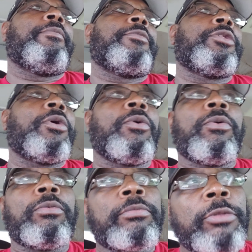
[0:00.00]

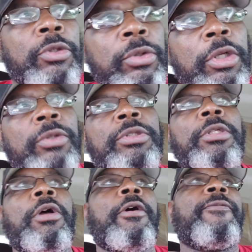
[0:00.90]
So kudos to
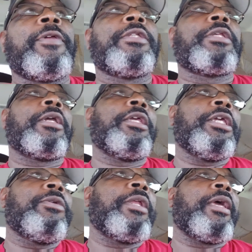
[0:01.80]
the offense. I'll give
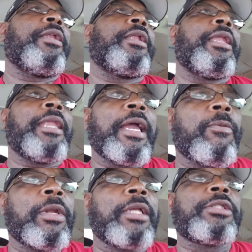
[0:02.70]
you that. I like
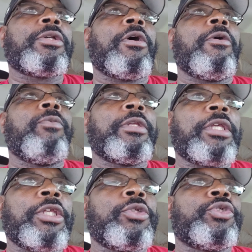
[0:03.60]
what I saw with
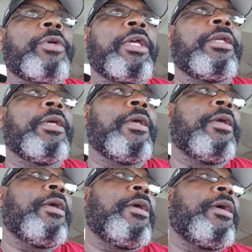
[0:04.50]
Kenyan Drake
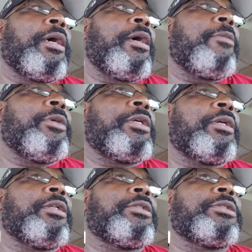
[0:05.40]

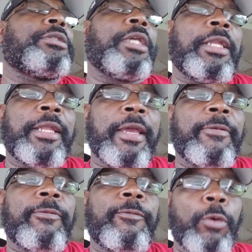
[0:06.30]
because in
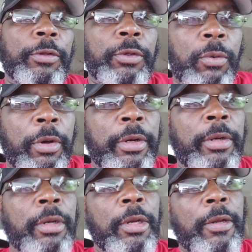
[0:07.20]
that fourth
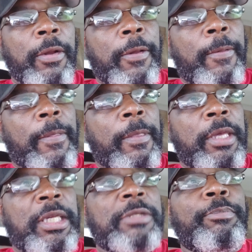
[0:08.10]
quarter,
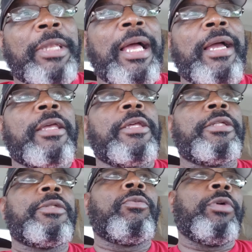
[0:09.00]
his block
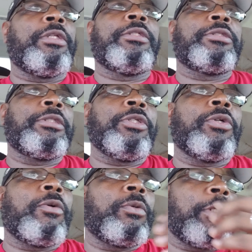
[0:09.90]
when,
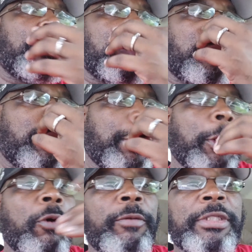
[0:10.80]
in
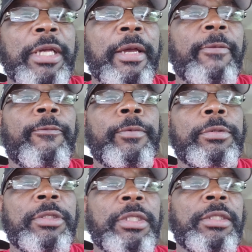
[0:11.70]
overtime
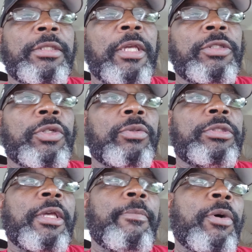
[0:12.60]
to get Zay Jones
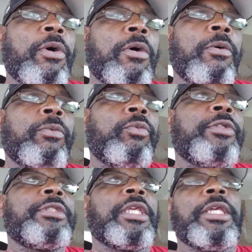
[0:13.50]
that ball
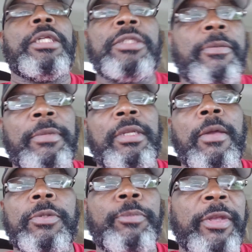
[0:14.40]
was key to me.
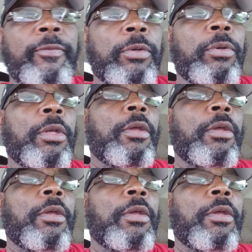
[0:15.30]
That was pivotal.